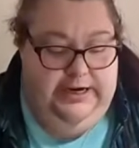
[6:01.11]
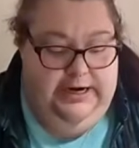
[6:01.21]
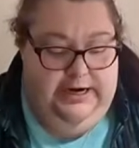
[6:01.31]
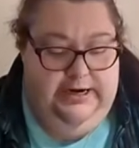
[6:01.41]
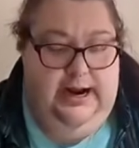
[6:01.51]

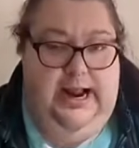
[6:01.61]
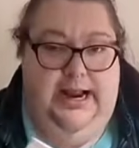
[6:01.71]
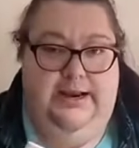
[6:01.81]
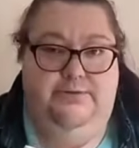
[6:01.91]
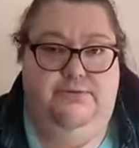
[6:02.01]
and
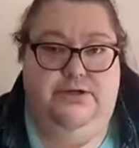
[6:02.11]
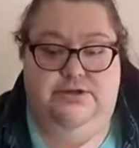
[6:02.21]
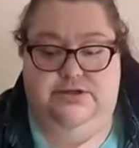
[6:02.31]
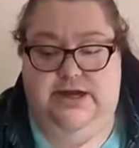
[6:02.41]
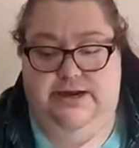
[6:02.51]
I
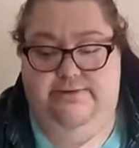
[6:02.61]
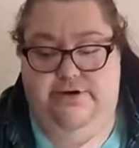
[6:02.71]
was kind of a